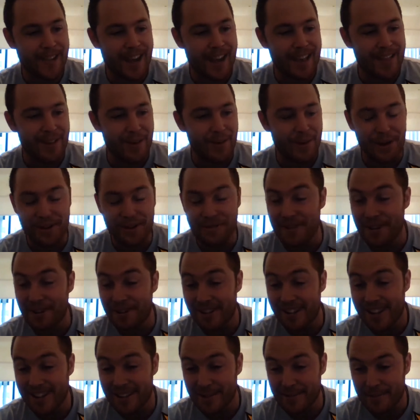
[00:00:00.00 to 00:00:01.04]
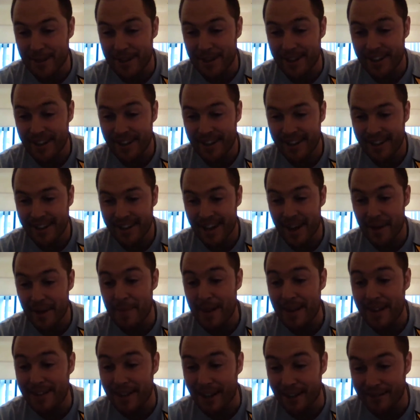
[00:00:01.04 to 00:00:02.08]
they wanted me to read them a
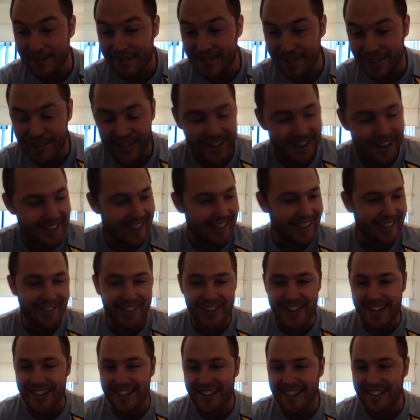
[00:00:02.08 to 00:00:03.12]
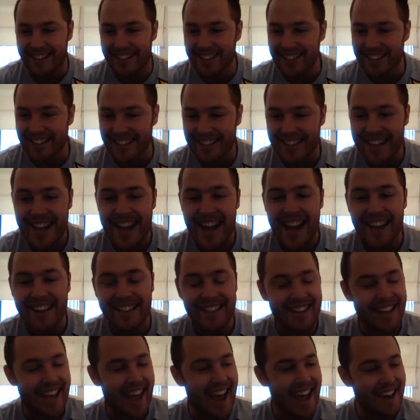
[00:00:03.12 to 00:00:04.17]
bedtime story. I was like, sweet, let's do this.
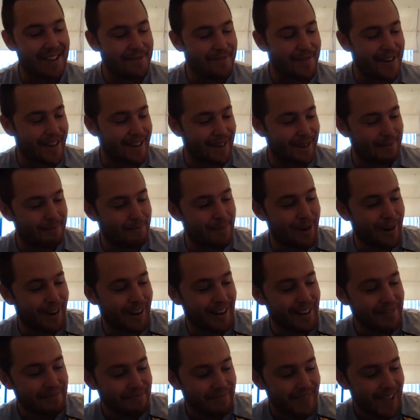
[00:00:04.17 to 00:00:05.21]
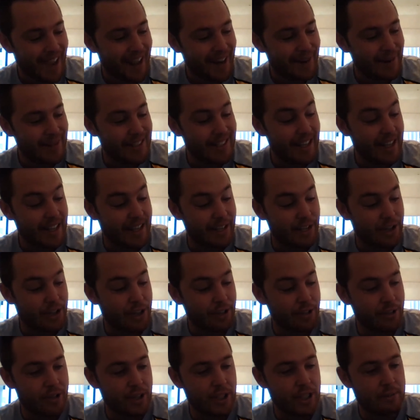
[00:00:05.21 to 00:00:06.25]
And so they handed me this book, and it was like a
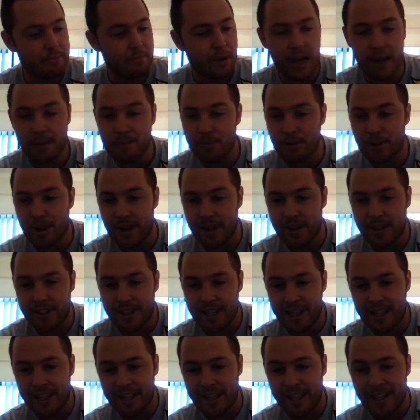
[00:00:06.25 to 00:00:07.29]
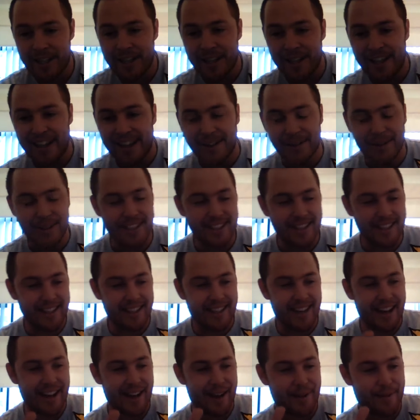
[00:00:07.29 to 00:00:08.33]
children's Bible kind of dealy. It was
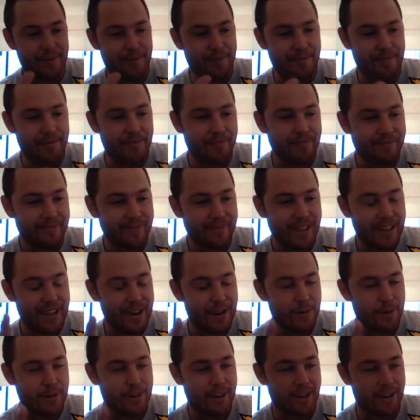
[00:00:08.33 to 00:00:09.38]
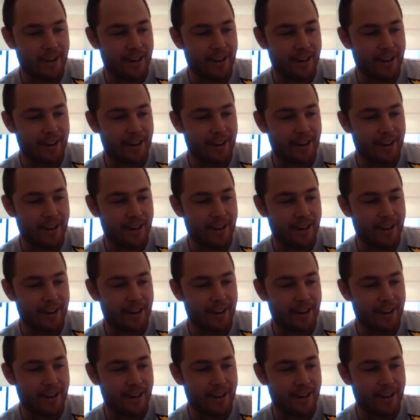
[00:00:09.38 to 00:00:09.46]
like a